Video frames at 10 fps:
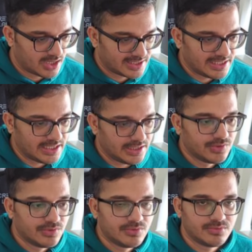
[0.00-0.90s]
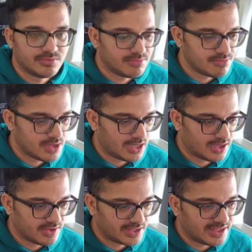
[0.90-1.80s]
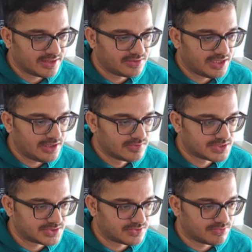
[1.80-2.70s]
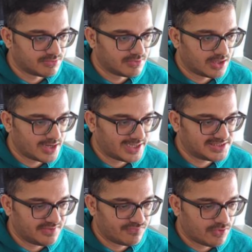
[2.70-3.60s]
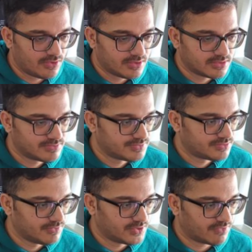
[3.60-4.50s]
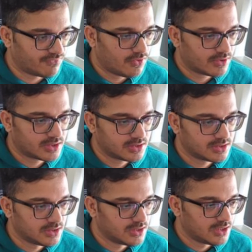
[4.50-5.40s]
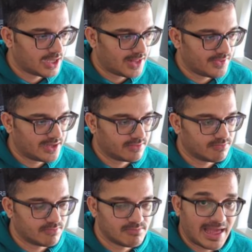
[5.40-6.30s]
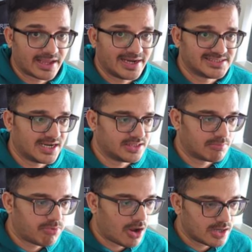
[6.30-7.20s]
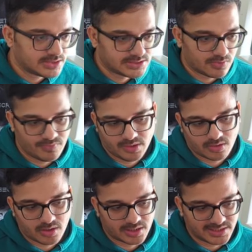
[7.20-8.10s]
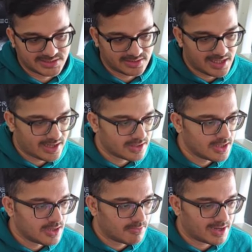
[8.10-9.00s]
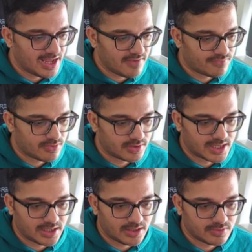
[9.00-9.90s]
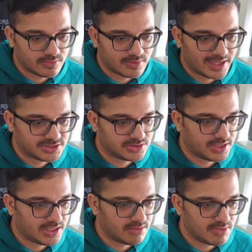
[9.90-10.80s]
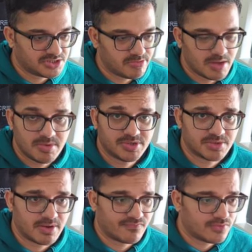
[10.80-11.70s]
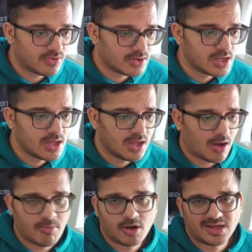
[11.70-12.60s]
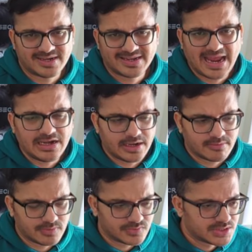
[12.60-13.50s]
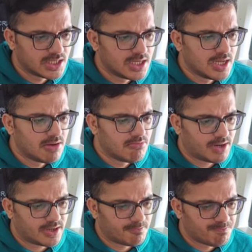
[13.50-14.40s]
king e2, king e3 loses to knight c4 with a fork, and then black gets another pawn. So we're not going to consider that. But a4, king e2, h3, maybe bishop f4, among other candidate moves. But